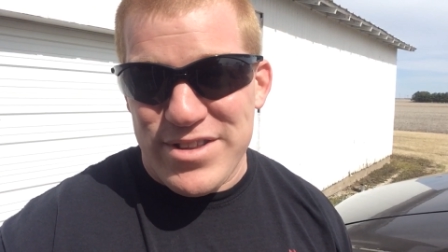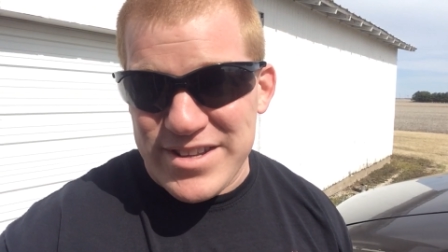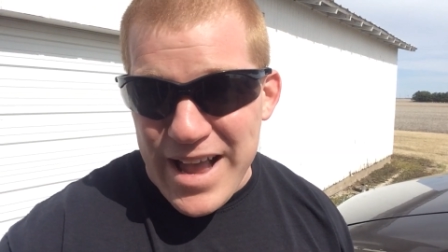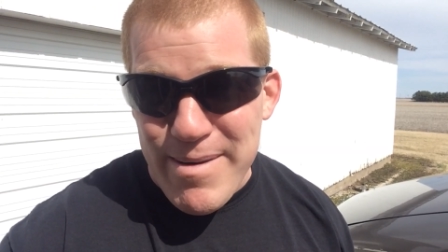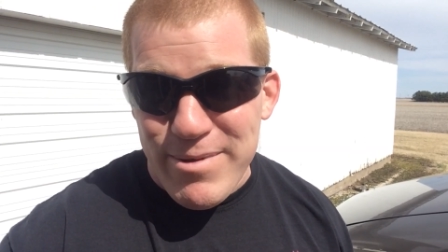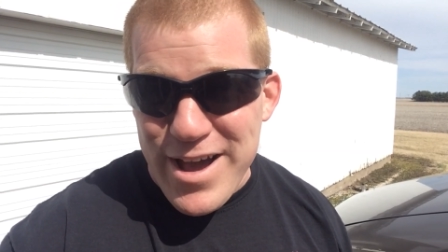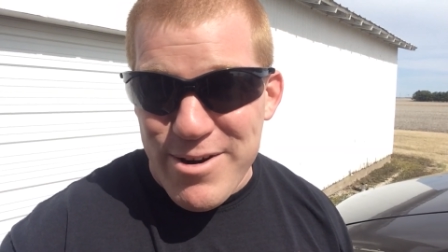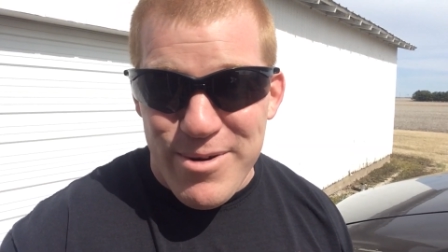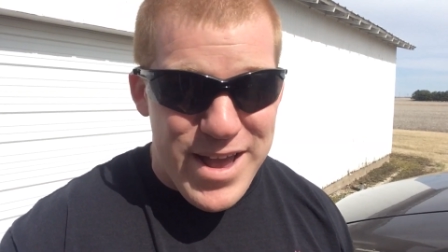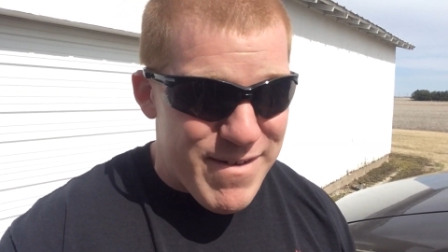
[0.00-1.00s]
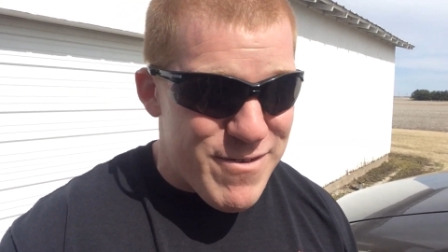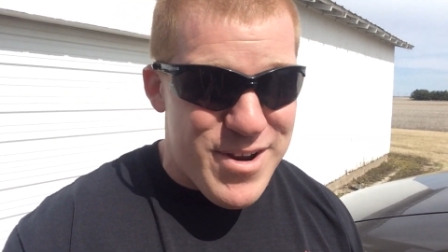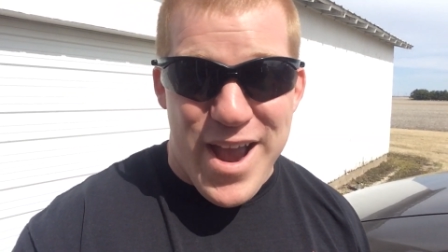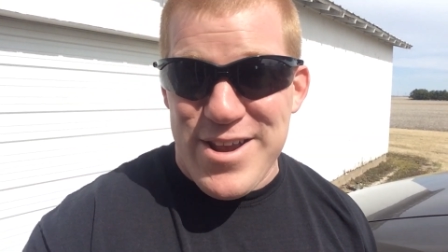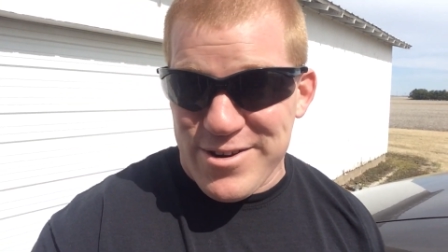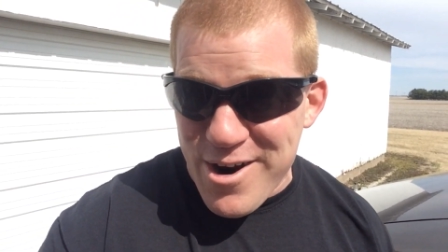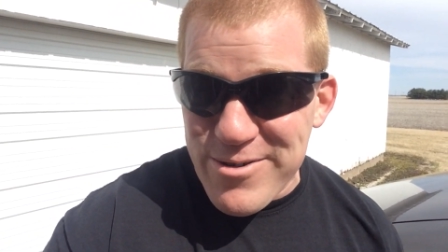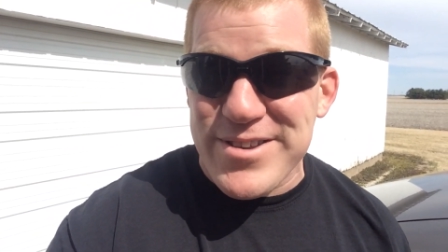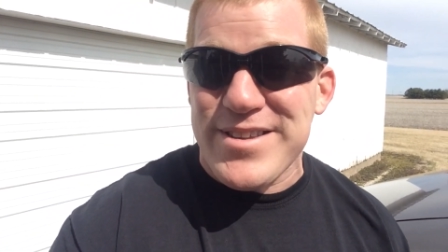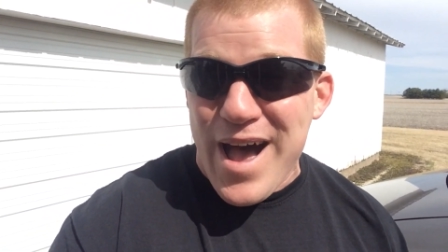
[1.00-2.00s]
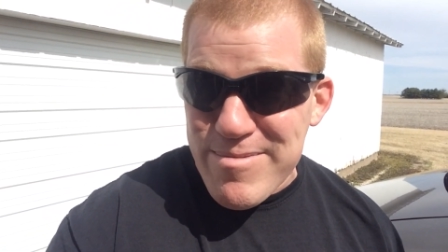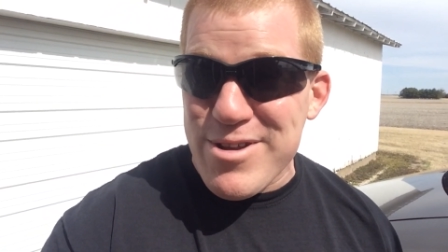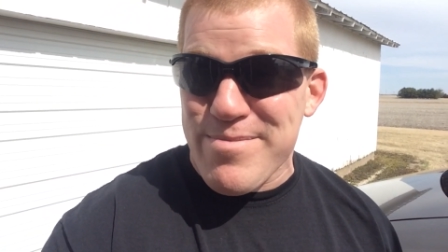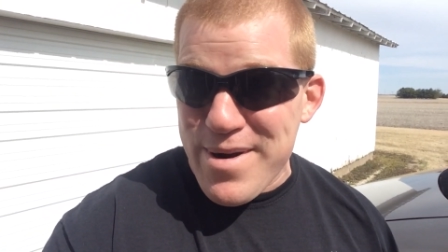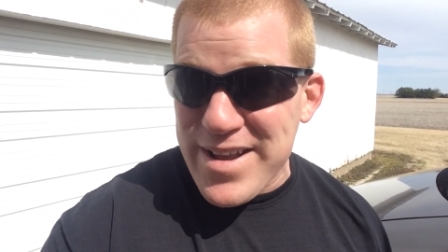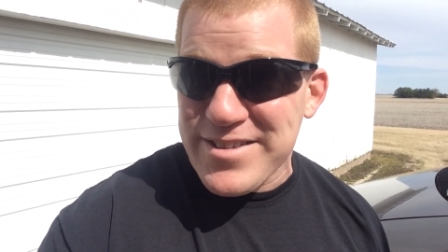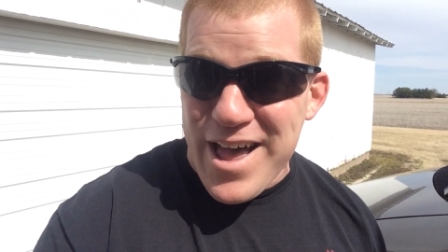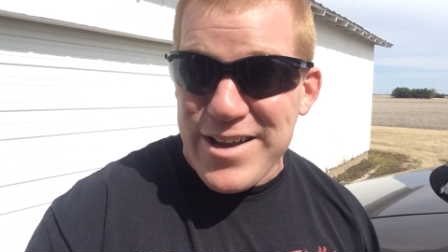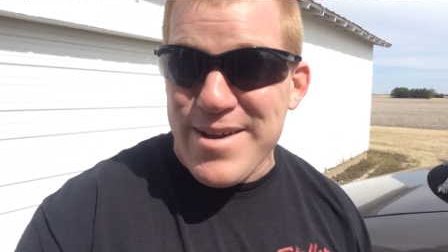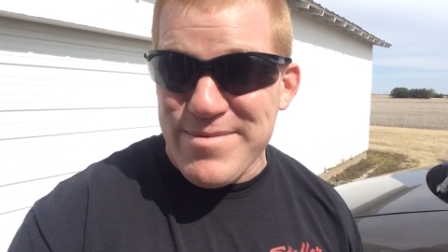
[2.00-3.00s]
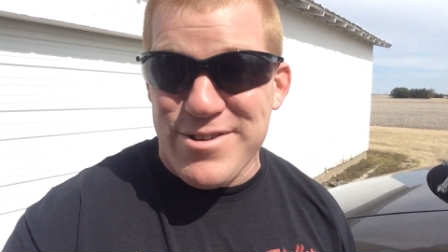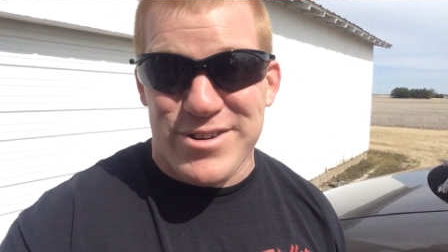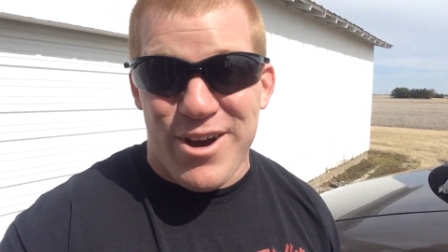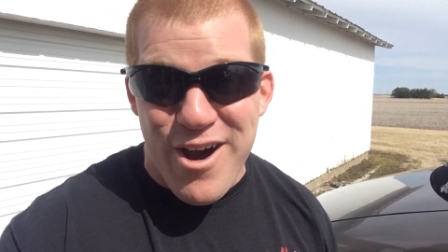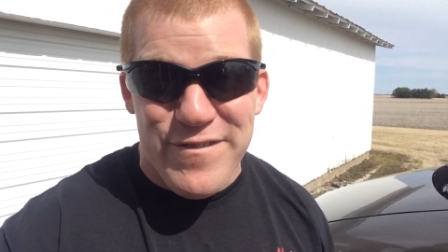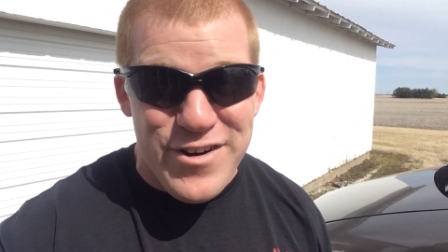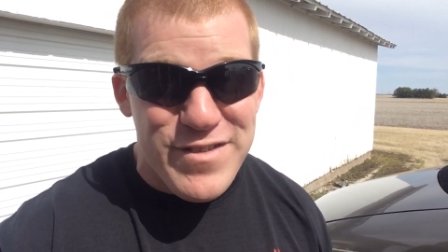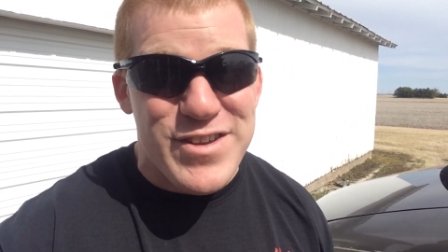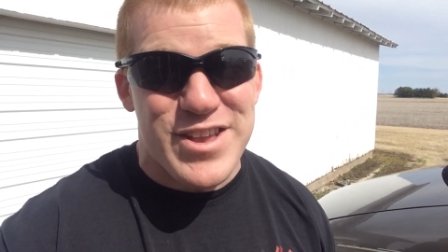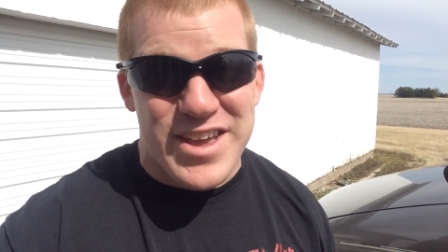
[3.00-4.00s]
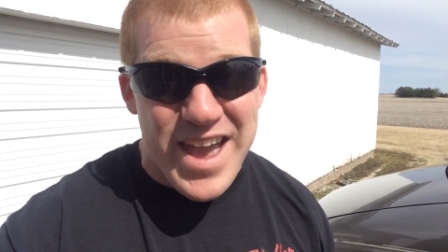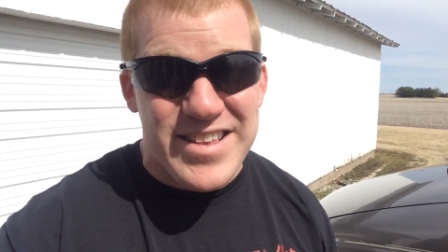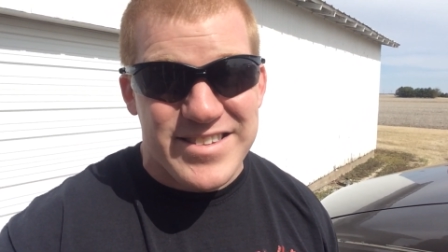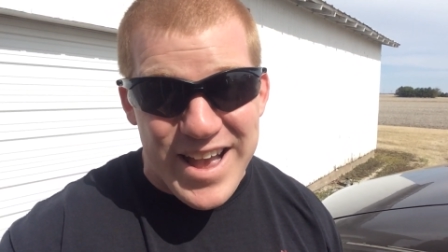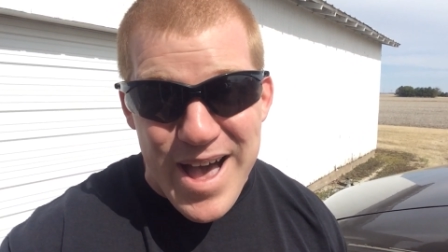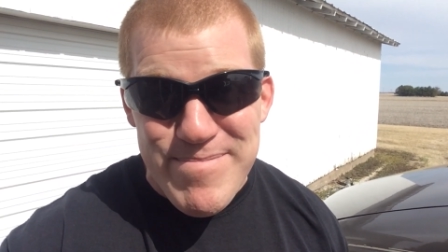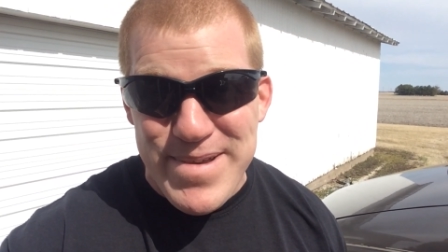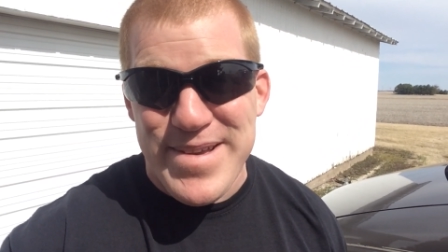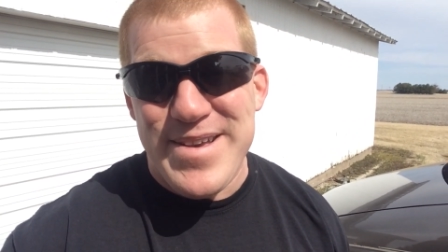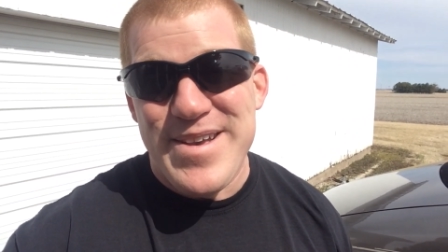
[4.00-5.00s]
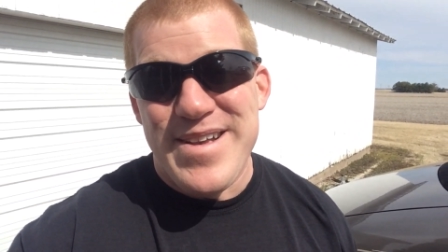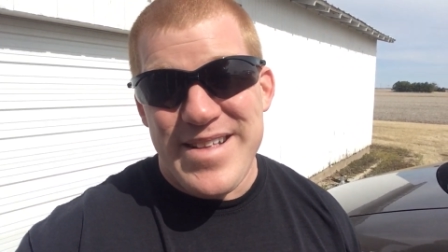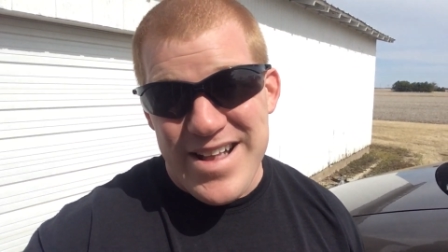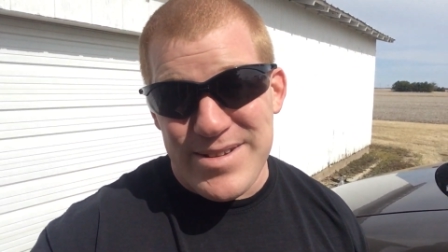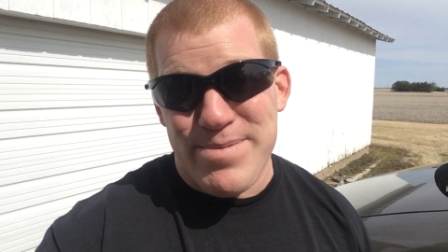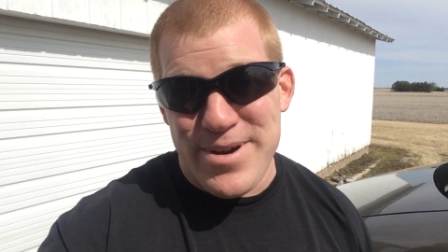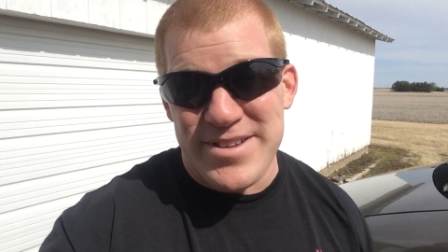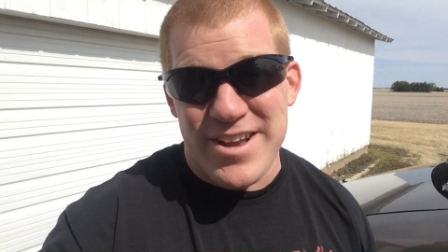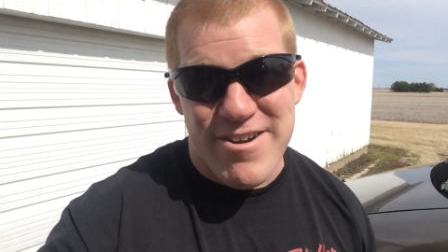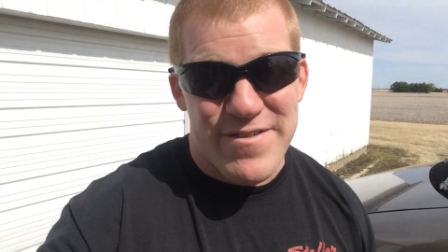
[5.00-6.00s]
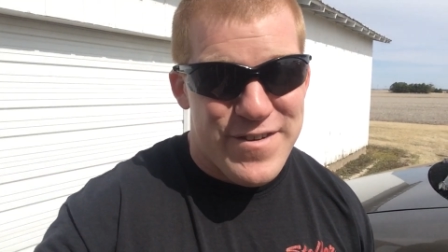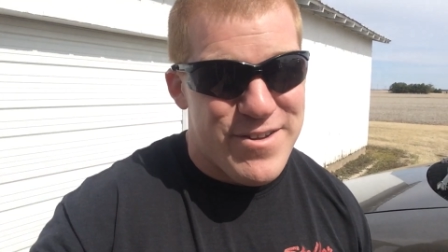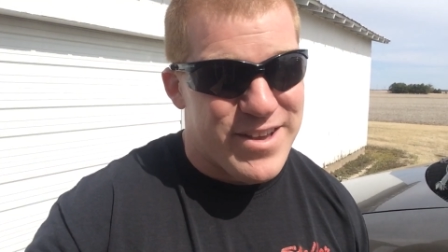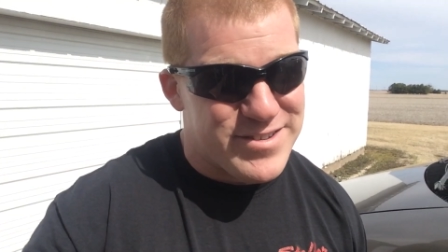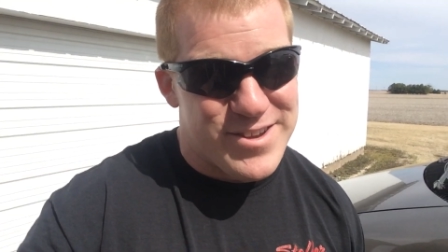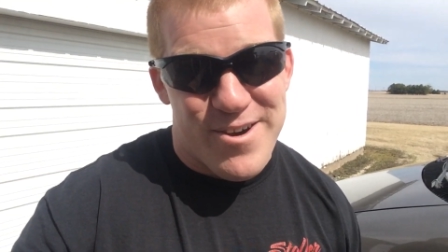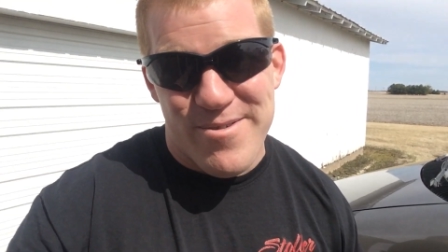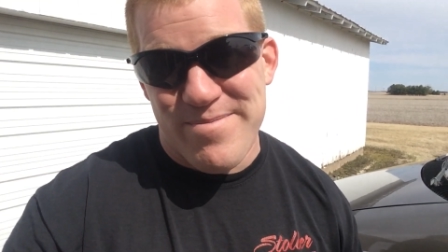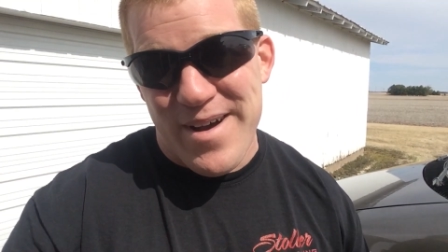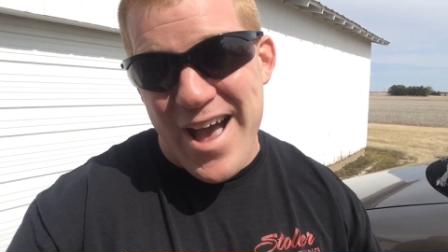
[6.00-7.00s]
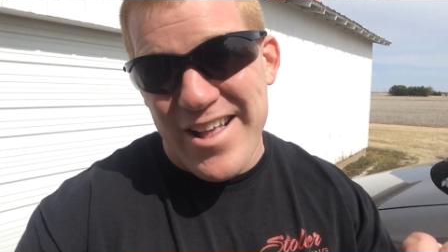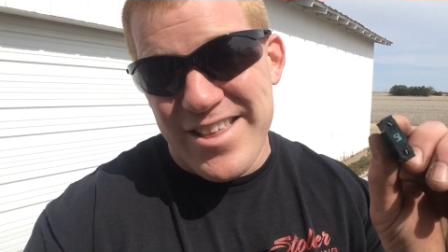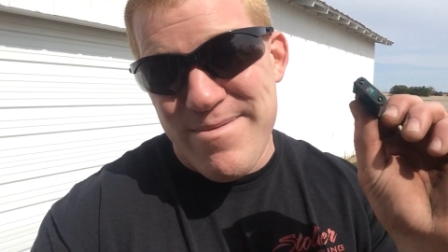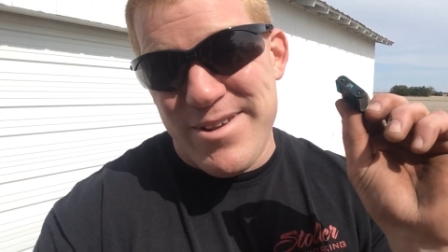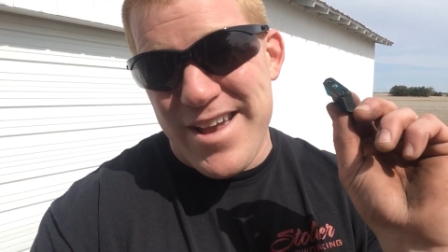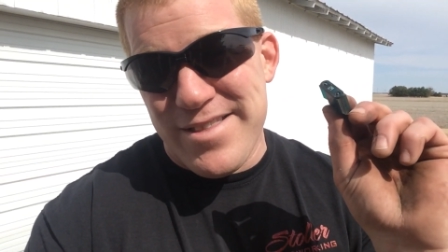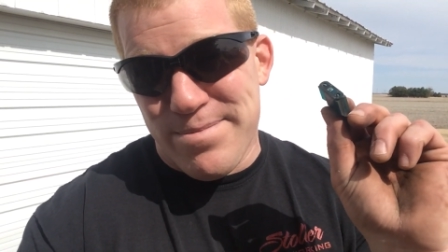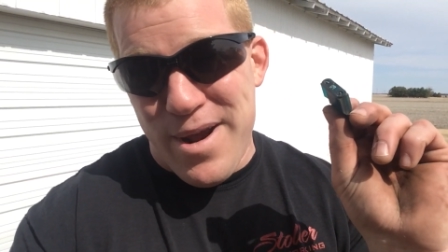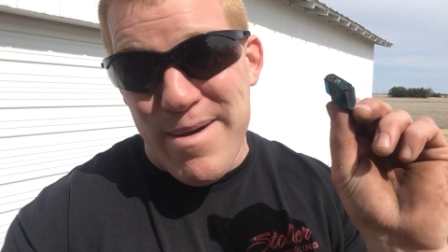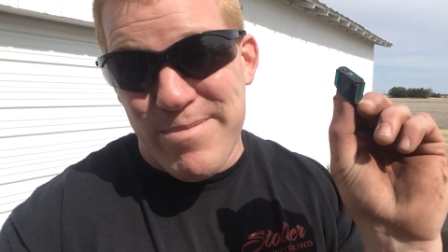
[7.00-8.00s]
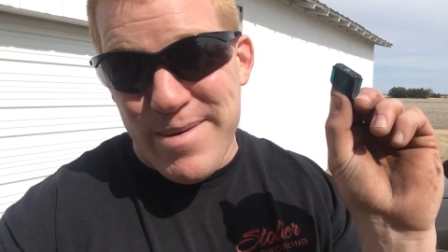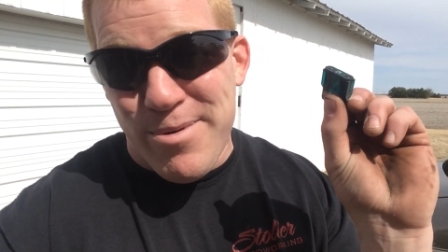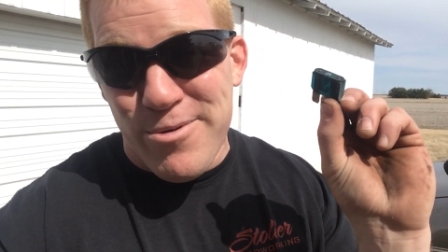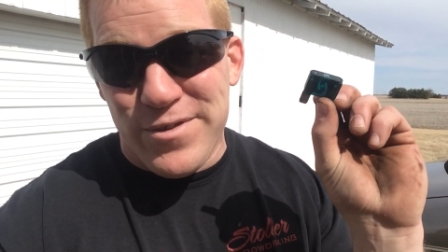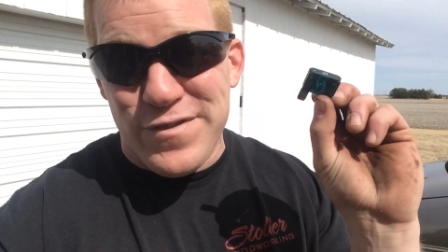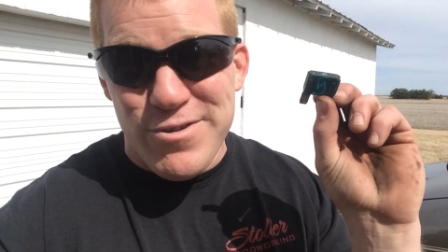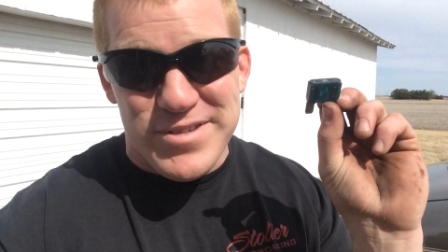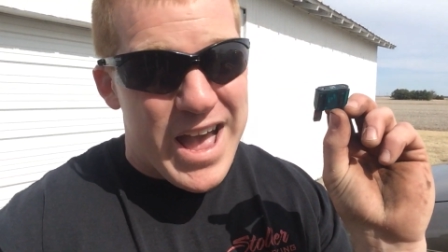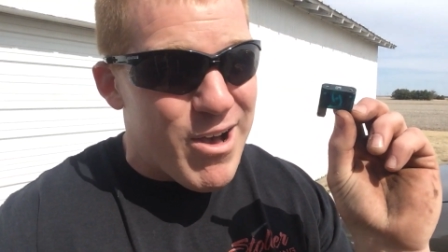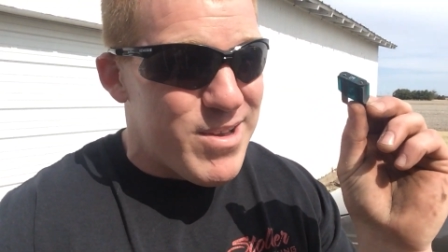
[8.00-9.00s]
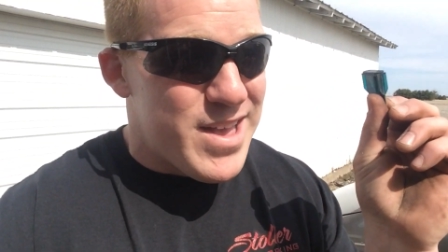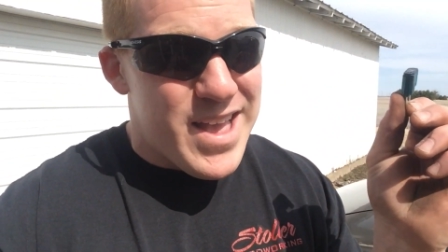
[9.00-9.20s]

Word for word: at the stoplight or whatever, and you're going to stop and your brakes lock up and there's a car in front of you and you can't stop, that's a pretty scary feeling. So I eliminated the problem by pulling the fuse out.